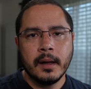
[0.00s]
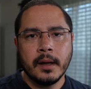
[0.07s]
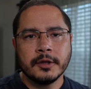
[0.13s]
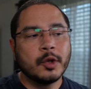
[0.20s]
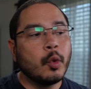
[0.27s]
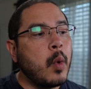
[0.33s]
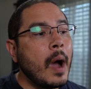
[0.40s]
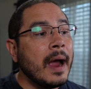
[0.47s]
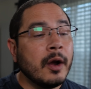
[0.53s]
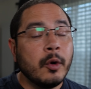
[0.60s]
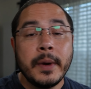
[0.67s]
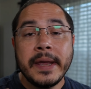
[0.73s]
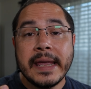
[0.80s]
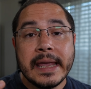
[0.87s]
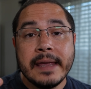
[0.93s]
So why are
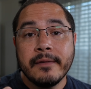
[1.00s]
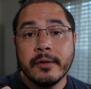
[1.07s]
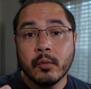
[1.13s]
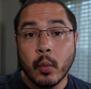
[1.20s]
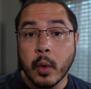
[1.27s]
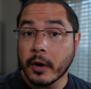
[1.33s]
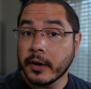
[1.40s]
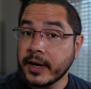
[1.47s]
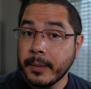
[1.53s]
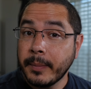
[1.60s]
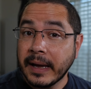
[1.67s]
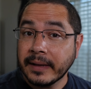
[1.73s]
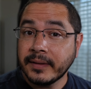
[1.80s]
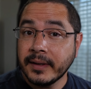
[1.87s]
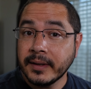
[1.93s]
we even worried
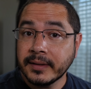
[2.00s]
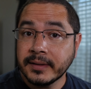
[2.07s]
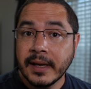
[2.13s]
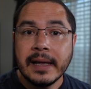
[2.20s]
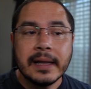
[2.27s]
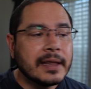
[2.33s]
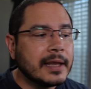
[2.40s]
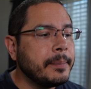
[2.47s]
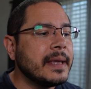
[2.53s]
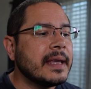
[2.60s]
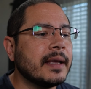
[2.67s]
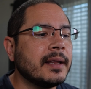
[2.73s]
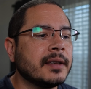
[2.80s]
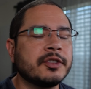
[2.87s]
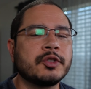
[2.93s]
about this? Let me
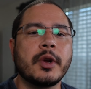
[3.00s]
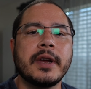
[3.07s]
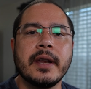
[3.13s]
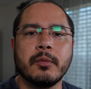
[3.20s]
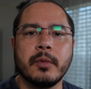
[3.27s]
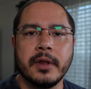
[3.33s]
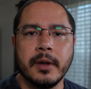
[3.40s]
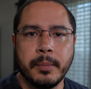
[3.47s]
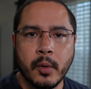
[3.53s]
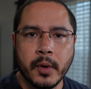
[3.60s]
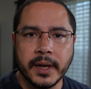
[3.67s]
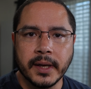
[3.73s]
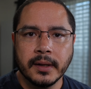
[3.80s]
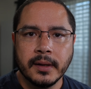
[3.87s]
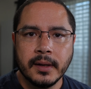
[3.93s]
illustrate it with a
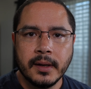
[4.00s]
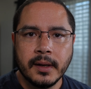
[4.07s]
point.